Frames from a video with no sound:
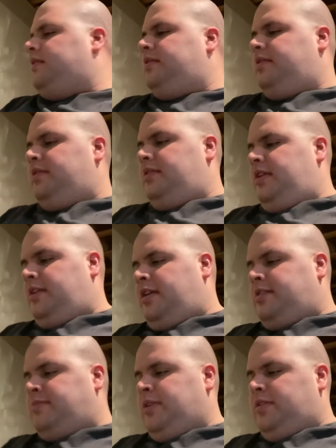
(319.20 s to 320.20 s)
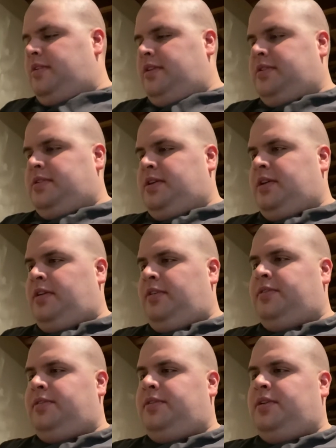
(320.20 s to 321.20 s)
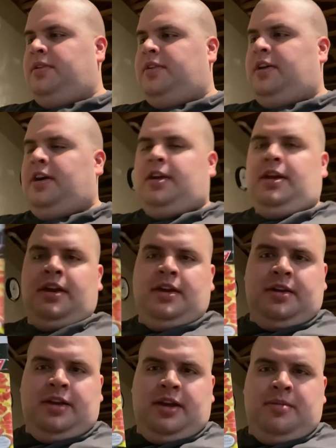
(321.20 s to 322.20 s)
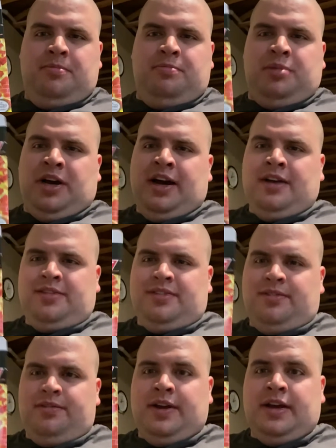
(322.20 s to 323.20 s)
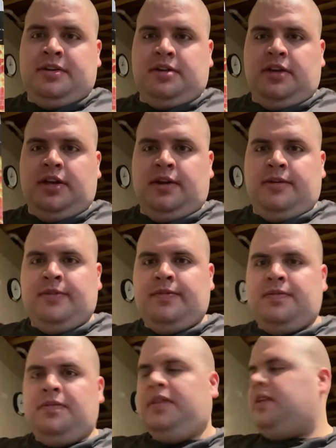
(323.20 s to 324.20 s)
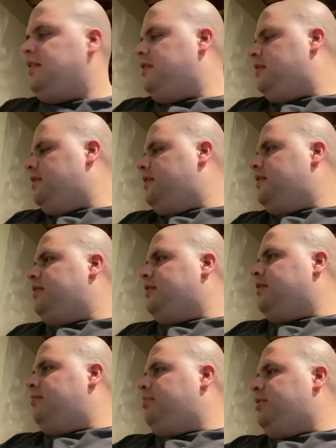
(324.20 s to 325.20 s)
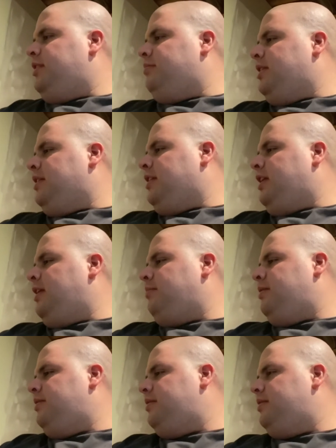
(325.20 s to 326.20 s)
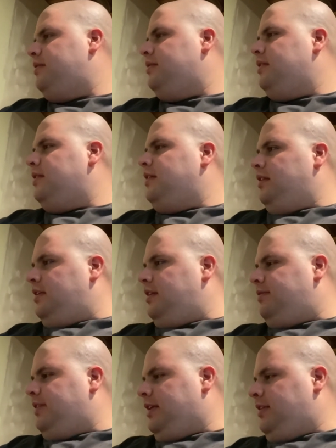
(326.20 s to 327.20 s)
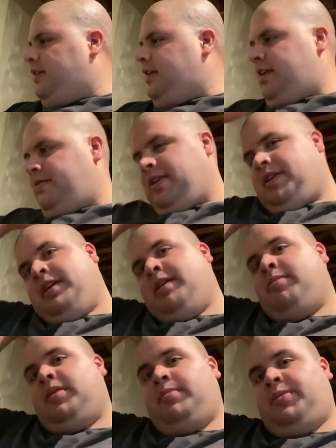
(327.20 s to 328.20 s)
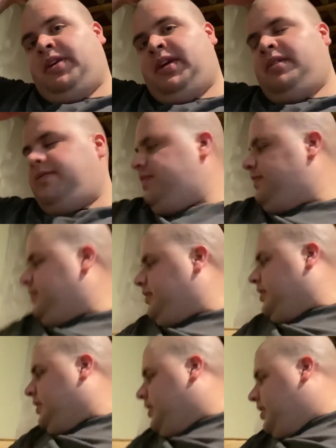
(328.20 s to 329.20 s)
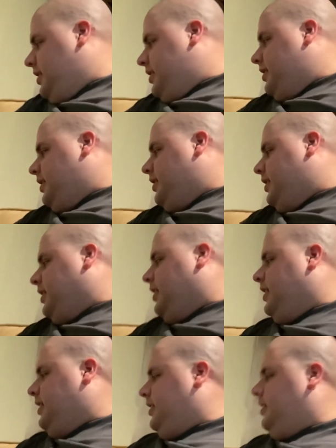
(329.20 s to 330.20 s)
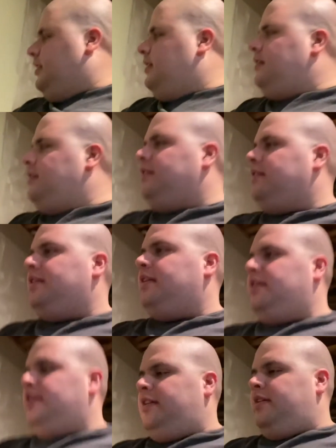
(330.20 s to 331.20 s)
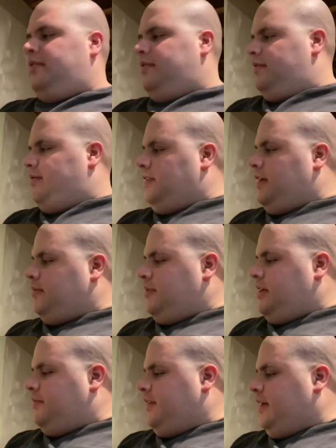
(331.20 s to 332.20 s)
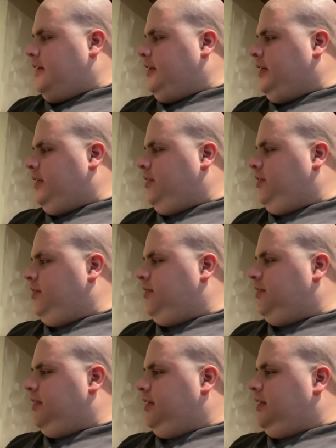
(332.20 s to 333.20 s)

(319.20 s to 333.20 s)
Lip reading: the Teenage Mutant Ninja Turtles 2 of the arcade game box, finally, to complete my game. I finally have the game complete. And I got Family Values